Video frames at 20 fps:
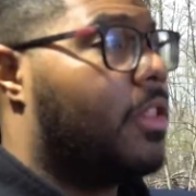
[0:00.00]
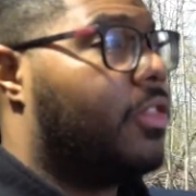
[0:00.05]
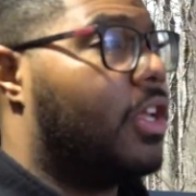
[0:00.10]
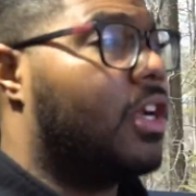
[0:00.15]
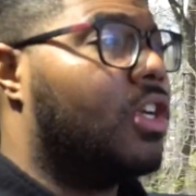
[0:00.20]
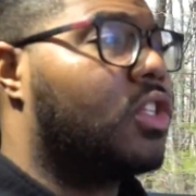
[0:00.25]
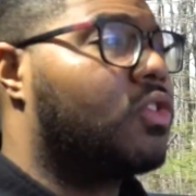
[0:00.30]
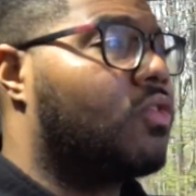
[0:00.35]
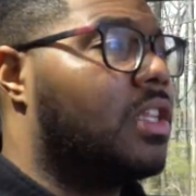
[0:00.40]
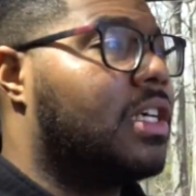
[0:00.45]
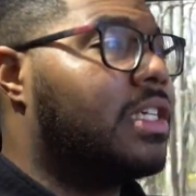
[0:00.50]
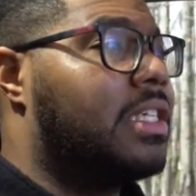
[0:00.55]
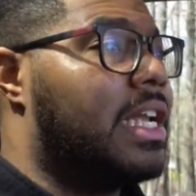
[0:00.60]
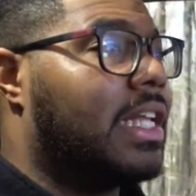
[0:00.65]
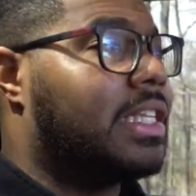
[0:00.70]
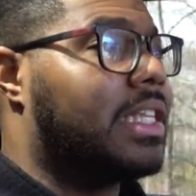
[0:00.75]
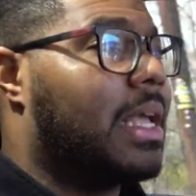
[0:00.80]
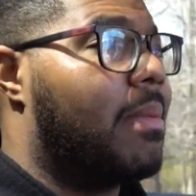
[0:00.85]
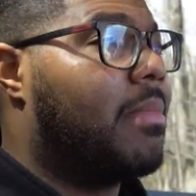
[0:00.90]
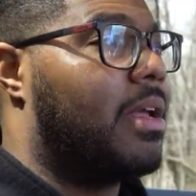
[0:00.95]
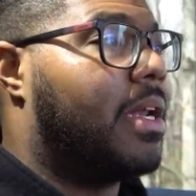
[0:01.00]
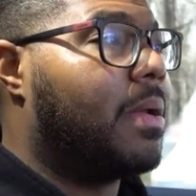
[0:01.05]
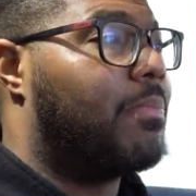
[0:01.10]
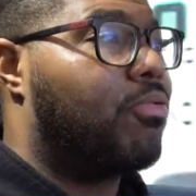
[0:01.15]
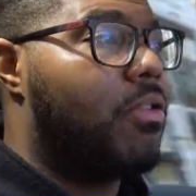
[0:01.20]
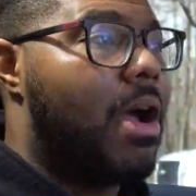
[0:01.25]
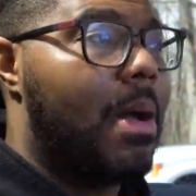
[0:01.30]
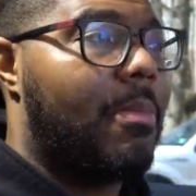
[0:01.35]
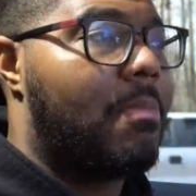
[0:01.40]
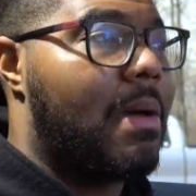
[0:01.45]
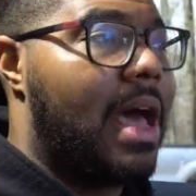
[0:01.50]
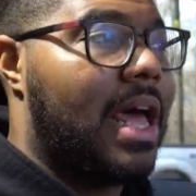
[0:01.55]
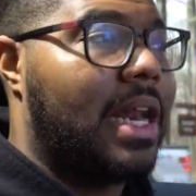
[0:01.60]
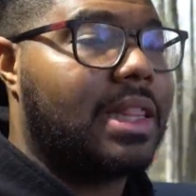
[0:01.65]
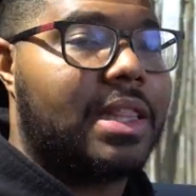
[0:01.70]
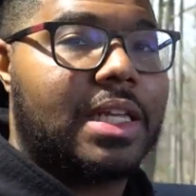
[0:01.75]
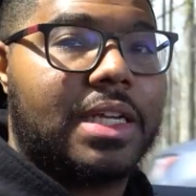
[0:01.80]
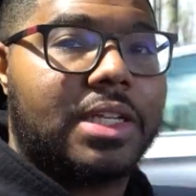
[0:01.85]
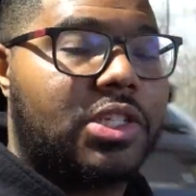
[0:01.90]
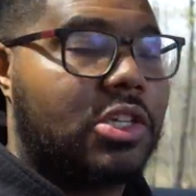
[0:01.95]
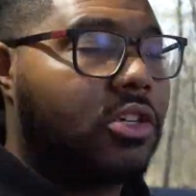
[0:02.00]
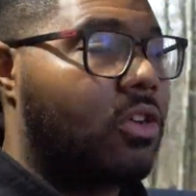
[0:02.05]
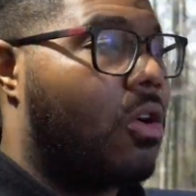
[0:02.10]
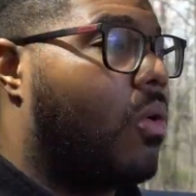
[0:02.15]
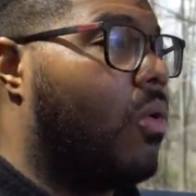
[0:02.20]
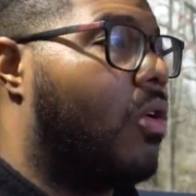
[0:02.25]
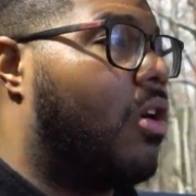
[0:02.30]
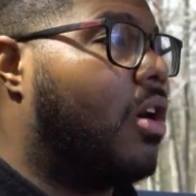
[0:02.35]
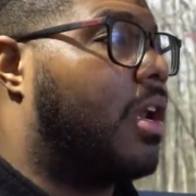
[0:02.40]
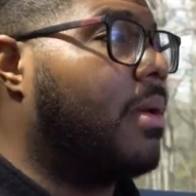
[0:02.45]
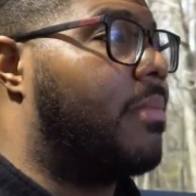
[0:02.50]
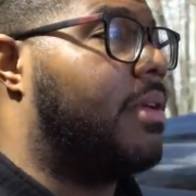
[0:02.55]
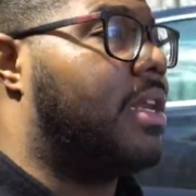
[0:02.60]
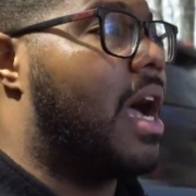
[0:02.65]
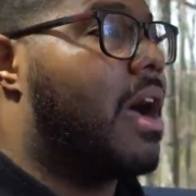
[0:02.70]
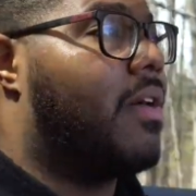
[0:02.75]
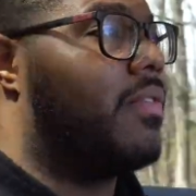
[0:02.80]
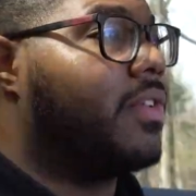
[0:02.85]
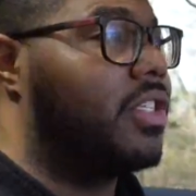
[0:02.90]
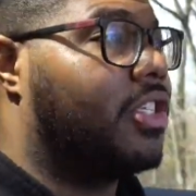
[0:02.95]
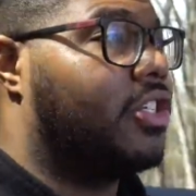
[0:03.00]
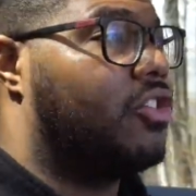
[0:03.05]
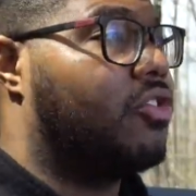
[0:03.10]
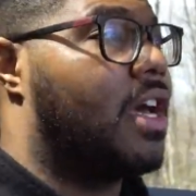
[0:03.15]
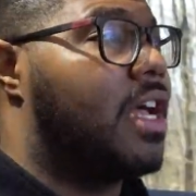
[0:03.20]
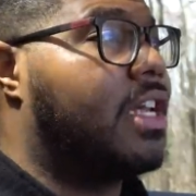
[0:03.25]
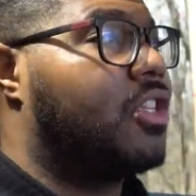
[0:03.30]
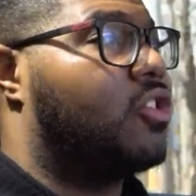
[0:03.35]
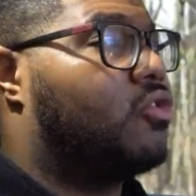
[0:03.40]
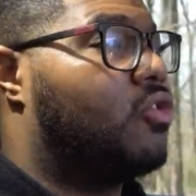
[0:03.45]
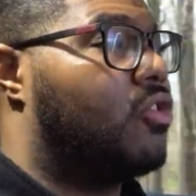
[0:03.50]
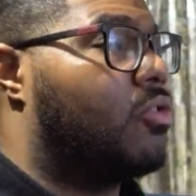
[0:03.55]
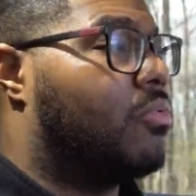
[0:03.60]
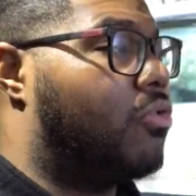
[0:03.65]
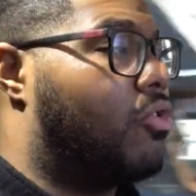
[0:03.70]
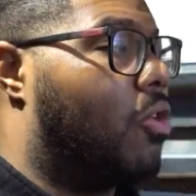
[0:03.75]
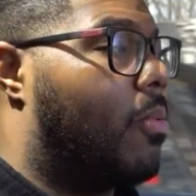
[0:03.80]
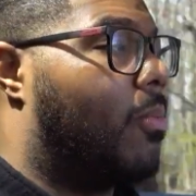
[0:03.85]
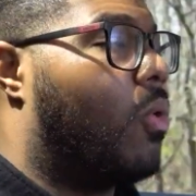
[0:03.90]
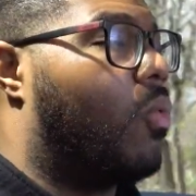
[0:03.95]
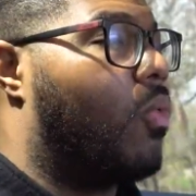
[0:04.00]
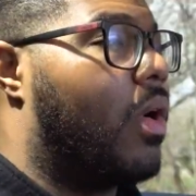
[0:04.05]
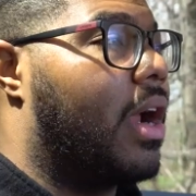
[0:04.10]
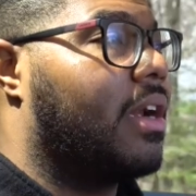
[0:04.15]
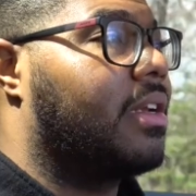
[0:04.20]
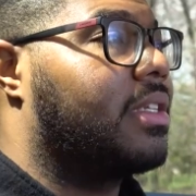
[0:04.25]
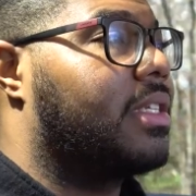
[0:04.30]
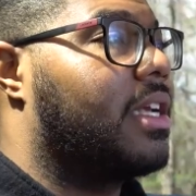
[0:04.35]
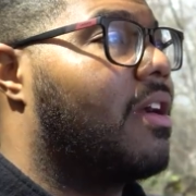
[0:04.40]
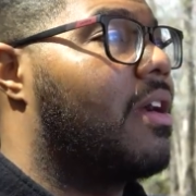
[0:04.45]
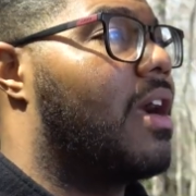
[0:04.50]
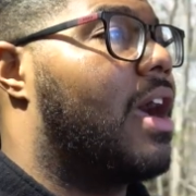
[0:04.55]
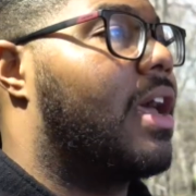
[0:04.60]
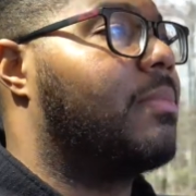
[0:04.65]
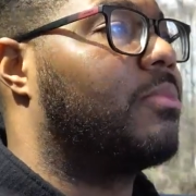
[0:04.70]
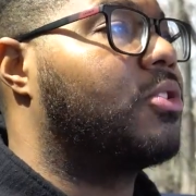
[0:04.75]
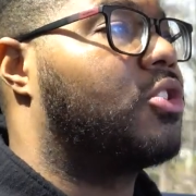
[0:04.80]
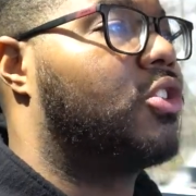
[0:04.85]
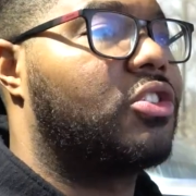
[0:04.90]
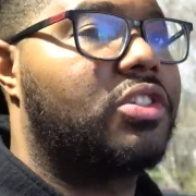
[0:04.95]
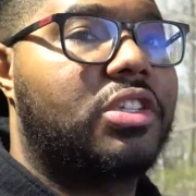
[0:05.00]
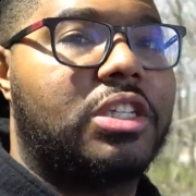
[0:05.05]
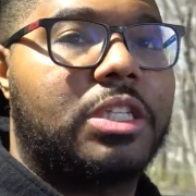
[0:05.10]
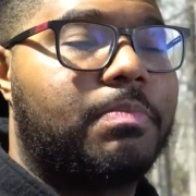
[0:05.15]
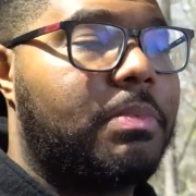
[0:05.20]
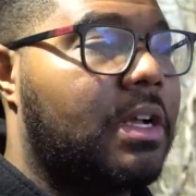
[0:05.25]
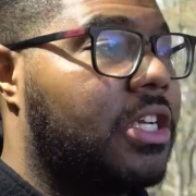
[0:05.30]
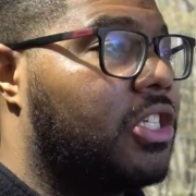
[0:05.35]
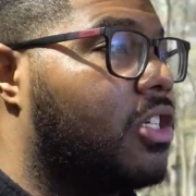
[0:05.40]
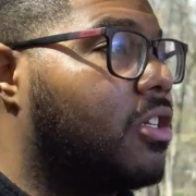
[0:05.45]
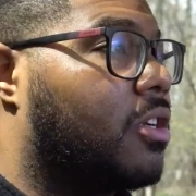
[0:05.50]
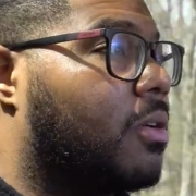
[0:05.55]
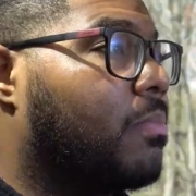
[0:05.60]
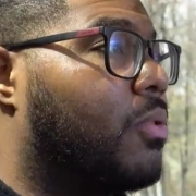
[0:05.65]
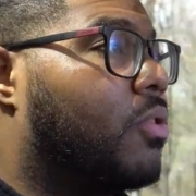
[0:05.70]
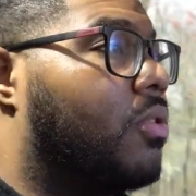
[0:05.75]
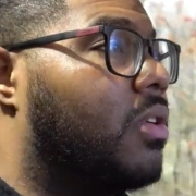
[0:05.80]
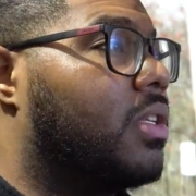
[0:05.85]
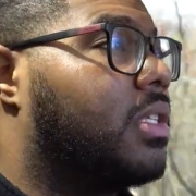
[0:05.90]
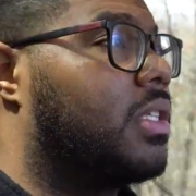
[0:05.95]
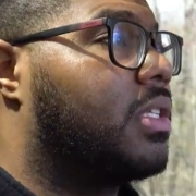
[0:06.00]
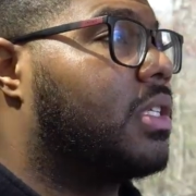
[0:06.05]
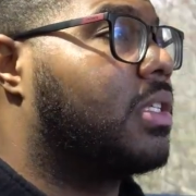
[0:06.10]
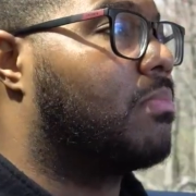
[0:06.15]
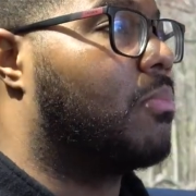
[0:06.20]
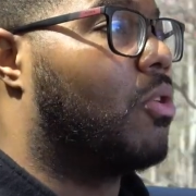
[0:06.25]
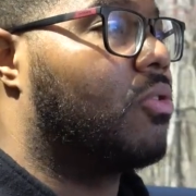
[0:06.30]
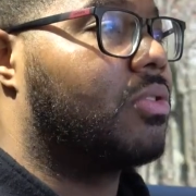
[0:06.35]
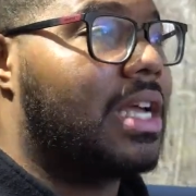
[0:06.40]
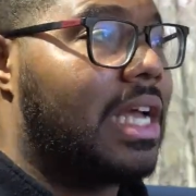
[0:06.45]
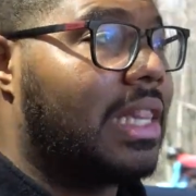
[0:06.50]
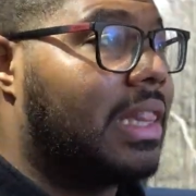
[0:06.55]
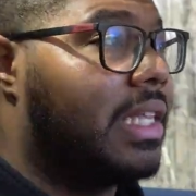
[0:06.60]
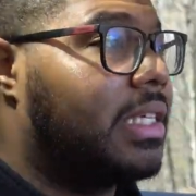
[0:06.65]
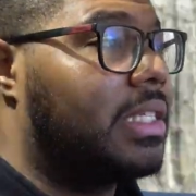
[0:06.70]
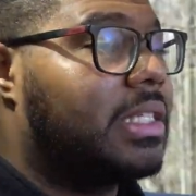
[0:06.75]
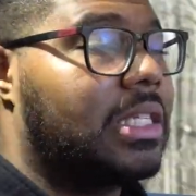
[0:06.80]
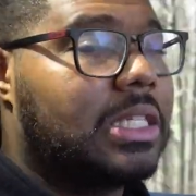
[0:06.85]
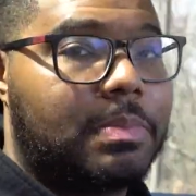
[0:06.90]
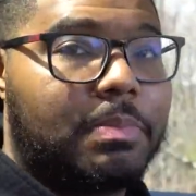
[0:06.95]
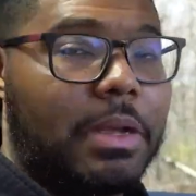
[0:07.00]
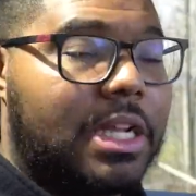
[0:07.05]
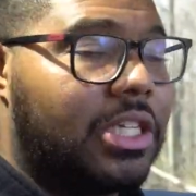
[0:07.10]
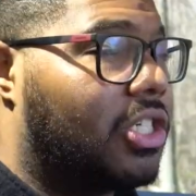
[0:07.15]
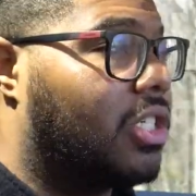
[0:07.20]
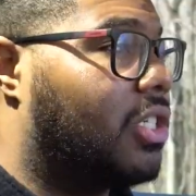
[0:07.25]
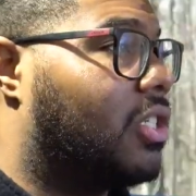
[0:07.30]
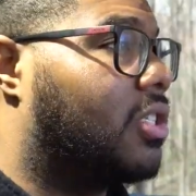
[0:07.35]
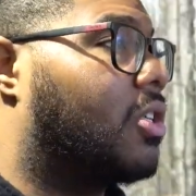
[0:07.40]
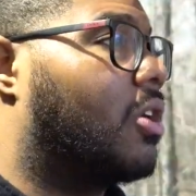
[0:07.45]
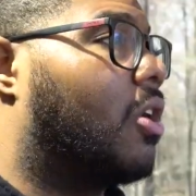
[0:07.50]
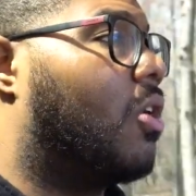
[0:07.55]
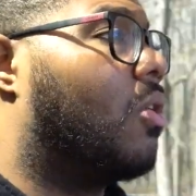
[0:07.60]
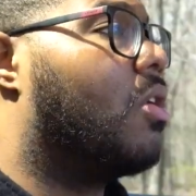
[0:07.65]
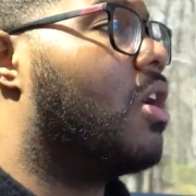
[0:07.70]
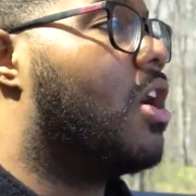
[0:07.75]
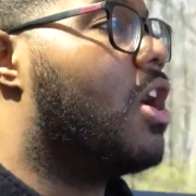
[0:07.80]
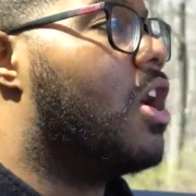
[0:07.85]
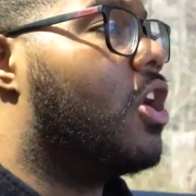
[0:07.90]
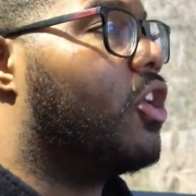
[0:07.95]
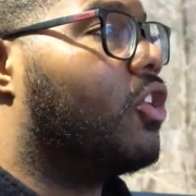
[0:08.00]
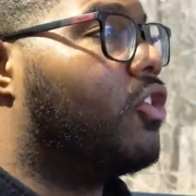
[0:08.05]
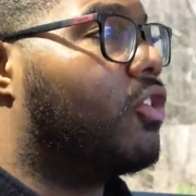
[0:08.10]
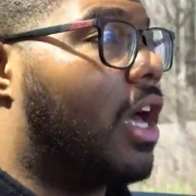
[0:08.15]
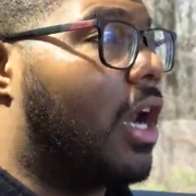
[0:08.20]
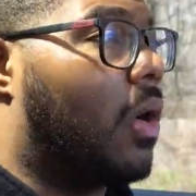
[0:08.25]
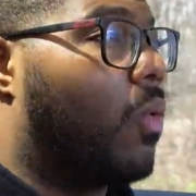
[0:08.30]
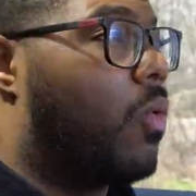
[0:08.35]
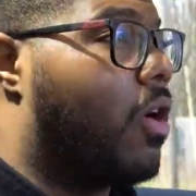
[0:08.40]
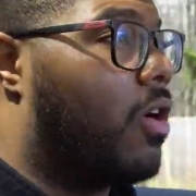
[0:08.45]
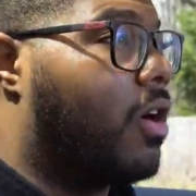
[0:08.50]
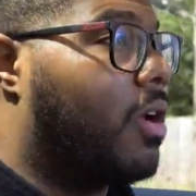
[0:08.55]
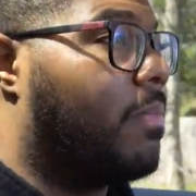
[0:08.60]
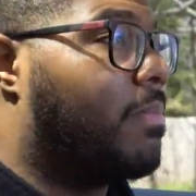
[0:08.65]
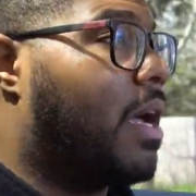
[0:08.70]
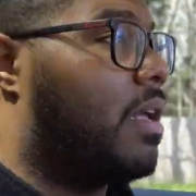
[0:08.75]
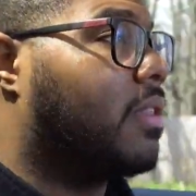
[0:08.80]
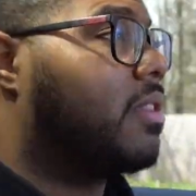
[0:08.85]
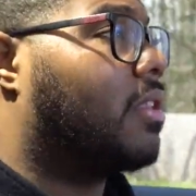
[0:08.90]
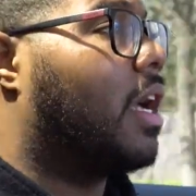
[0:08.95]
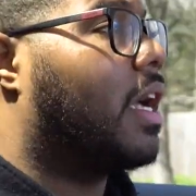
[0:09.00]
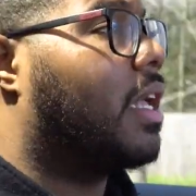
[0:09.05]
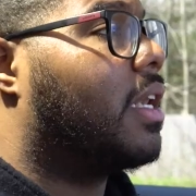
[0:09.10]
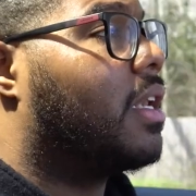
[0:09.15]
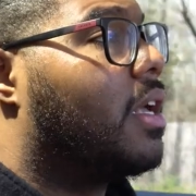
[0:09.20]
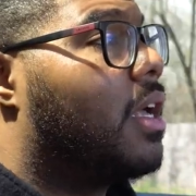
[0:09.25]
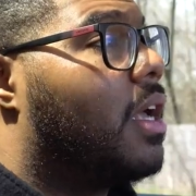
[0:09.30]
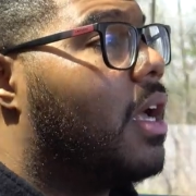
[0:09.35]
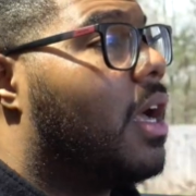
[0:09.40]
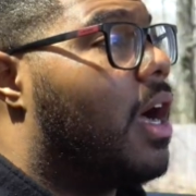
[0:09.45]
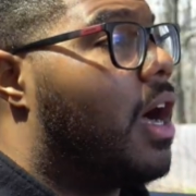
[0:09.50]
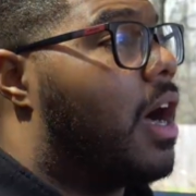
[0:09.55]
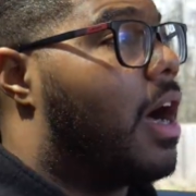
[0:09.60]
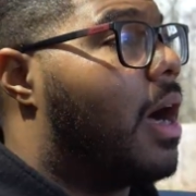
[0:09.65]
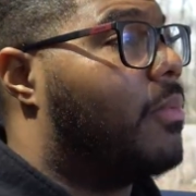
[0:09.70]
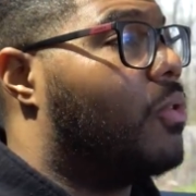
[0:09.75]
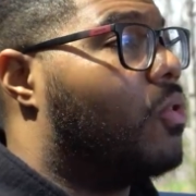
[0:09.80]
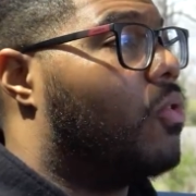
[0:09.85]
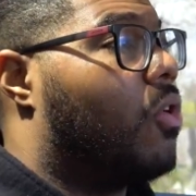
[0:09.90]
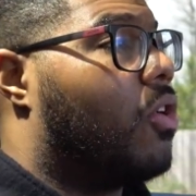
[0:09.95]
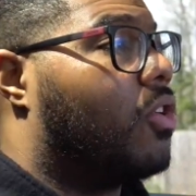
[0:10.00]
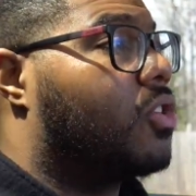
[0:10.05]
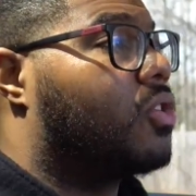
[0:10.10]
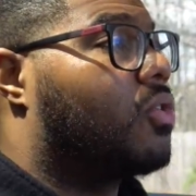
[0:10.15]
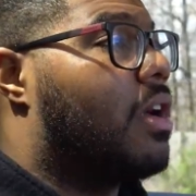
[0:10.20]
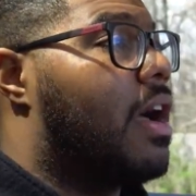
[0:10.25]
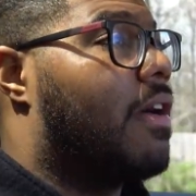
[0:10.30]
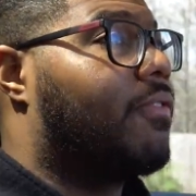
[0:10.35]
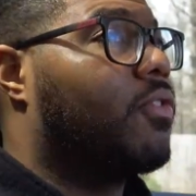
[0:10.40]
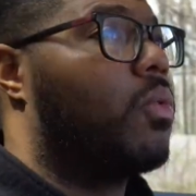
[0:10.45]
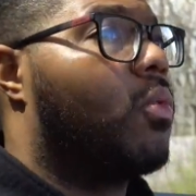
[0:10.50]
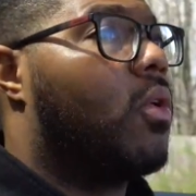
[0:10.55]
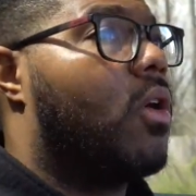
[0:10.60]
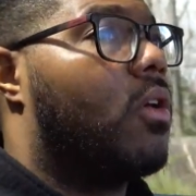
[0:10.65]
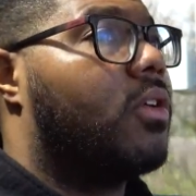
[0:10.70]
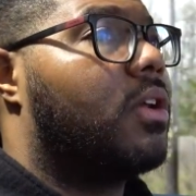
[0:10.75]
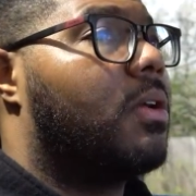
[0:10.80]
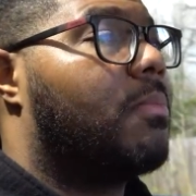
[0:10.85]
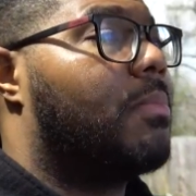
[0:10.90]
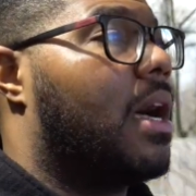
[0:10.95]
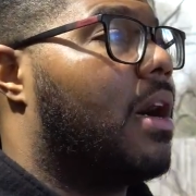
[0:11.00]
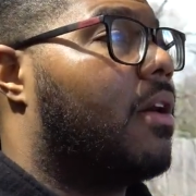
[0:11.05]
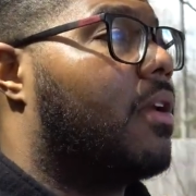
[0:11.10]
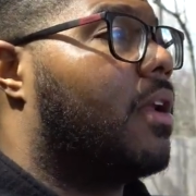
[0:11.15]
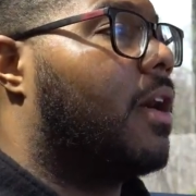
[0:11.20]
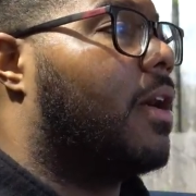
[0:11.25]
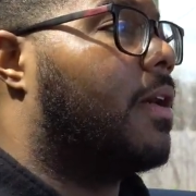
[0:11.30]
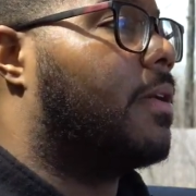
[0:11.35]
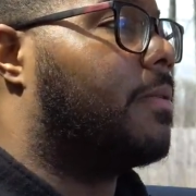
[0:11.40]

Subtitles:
there's really not that many problematic things to go on. I mean, obviously you got to do your normal wear and tear items, your suspension components. This is multi-link suspension, so you got to worry about that. You also have to worry about